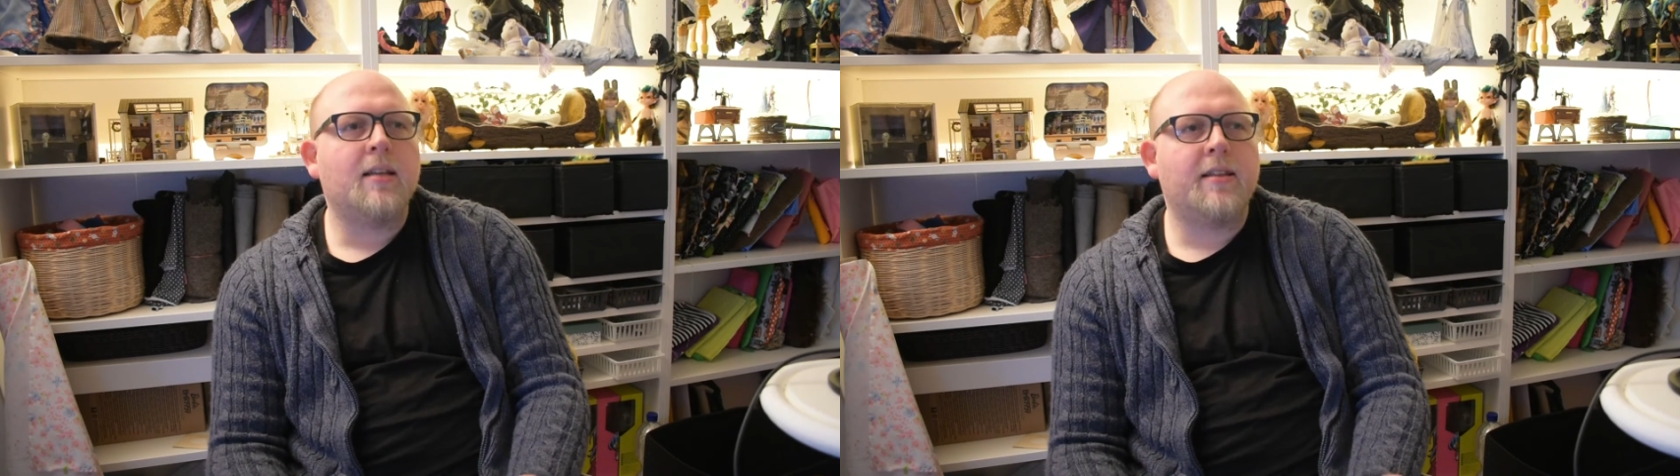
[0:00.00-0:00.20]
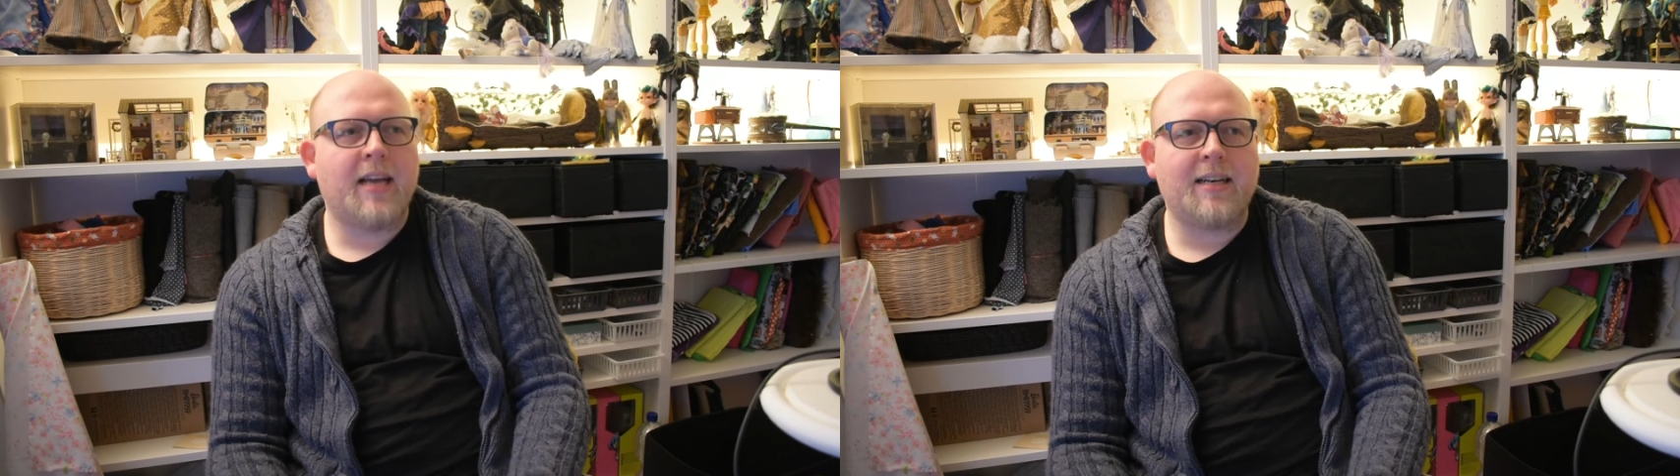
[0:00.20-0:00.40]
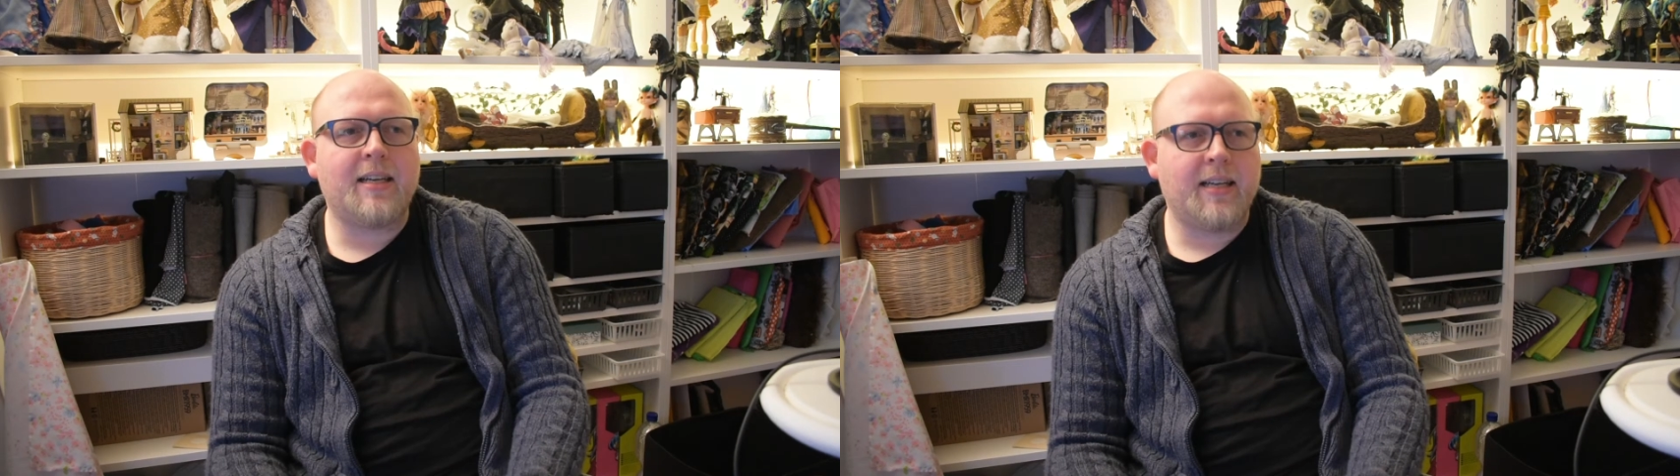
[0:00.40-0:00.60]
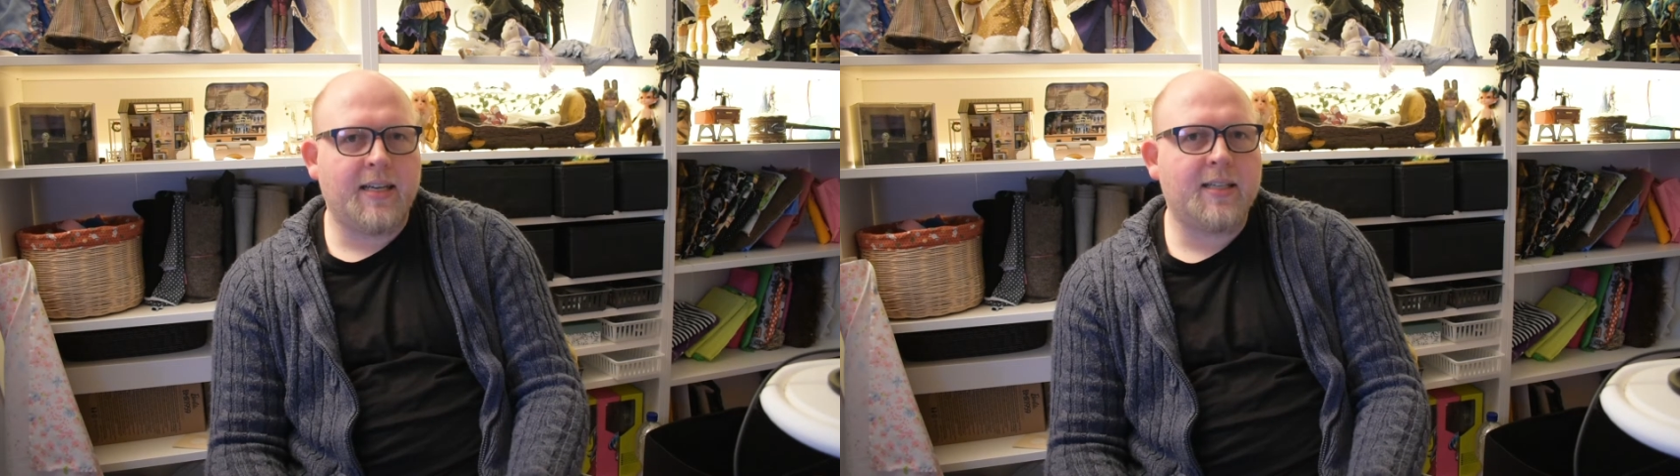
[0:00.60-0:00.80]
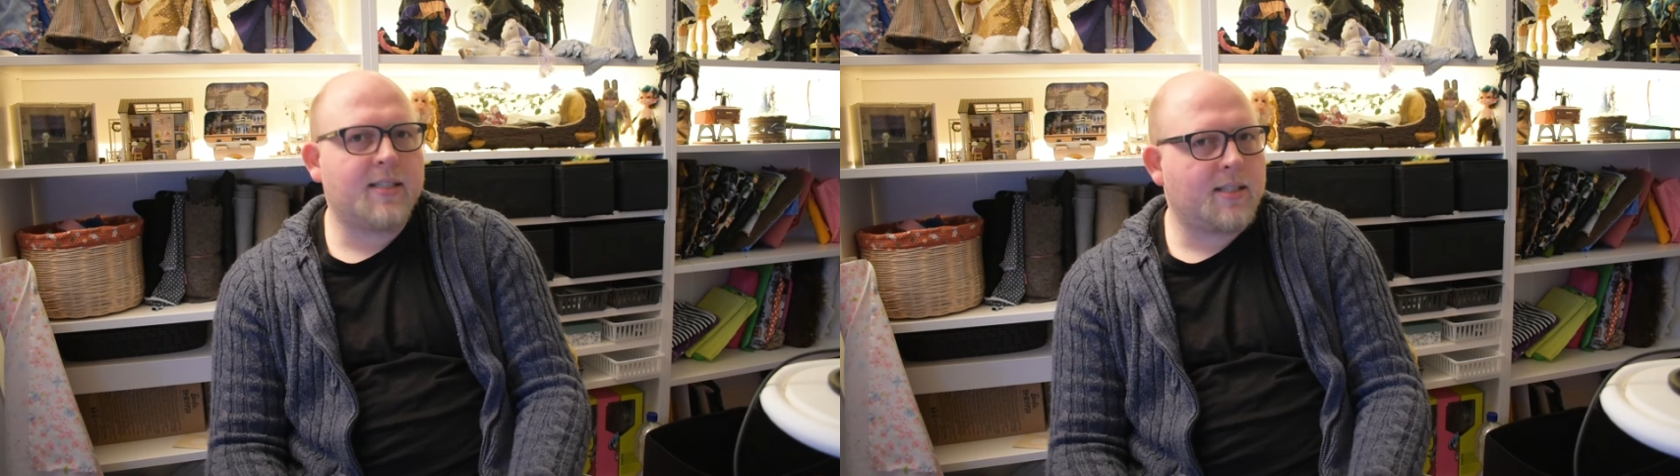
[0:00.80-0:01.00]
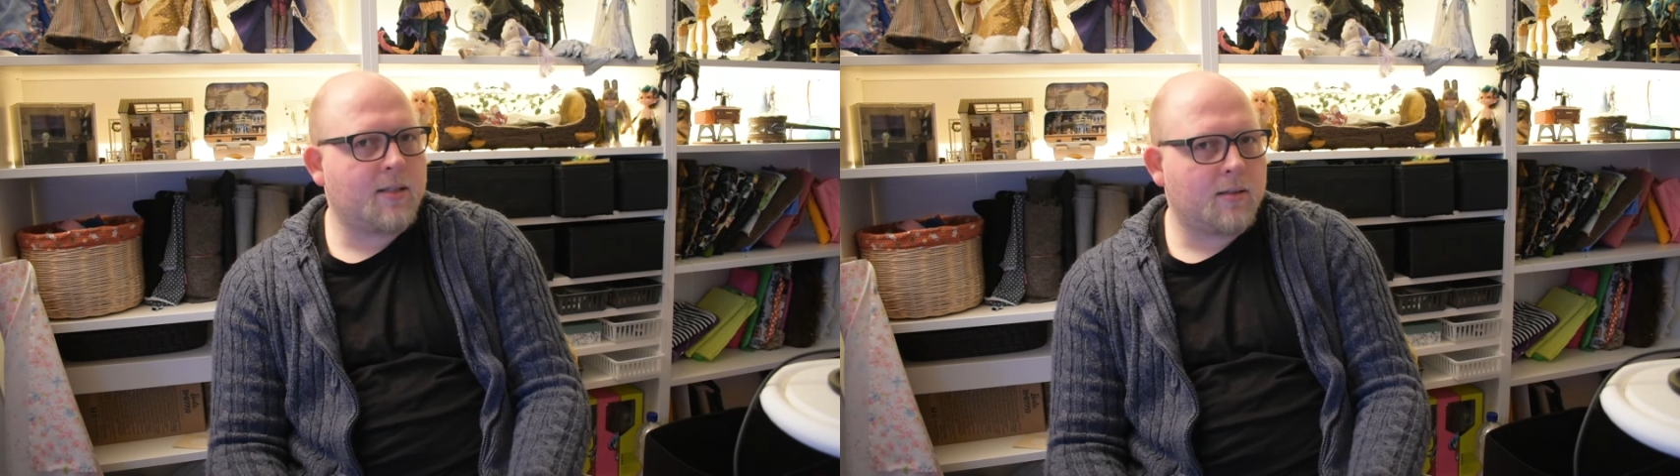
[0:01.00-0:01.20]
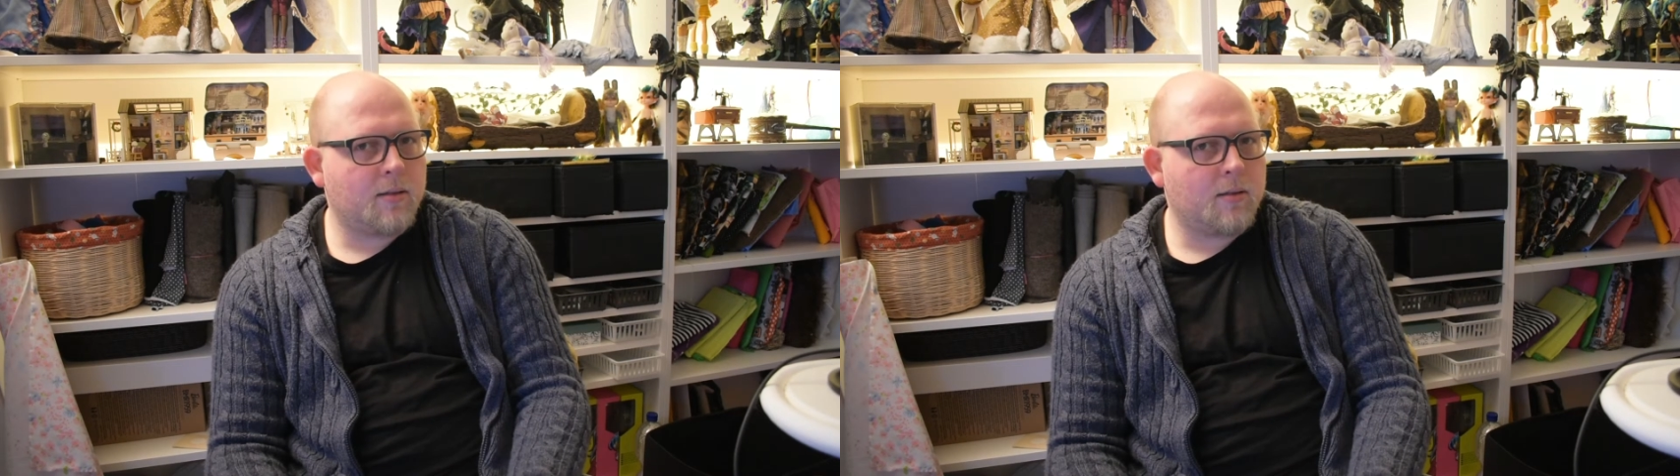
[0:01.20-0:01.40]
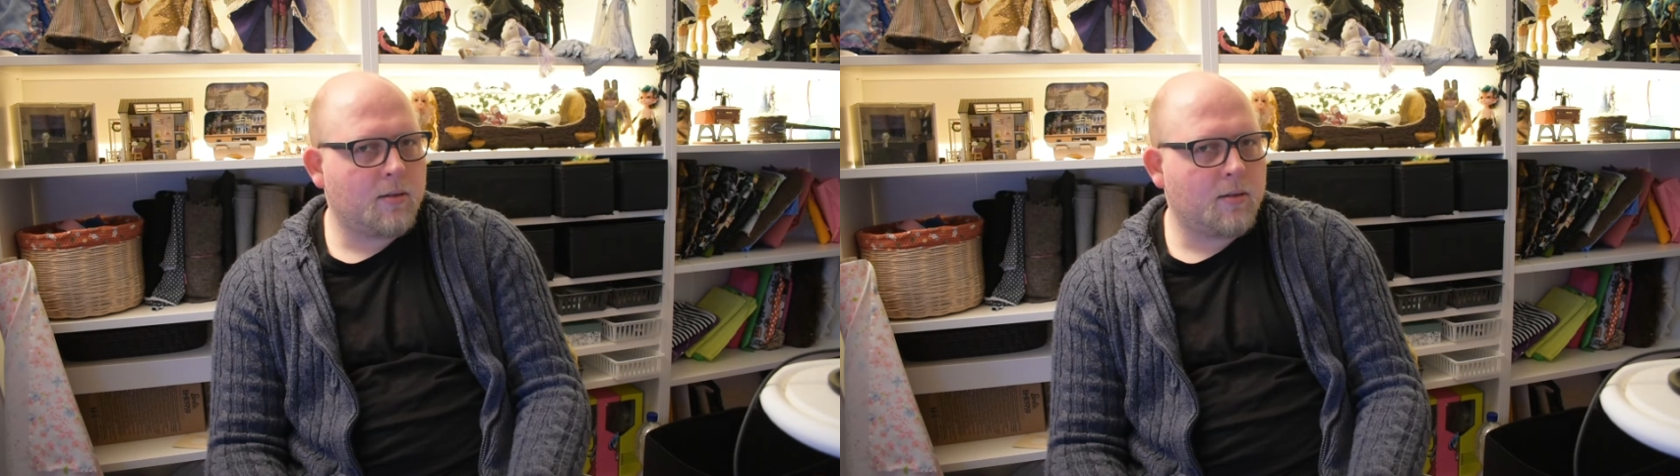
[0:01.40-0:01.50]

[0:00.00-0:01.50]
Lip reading: That is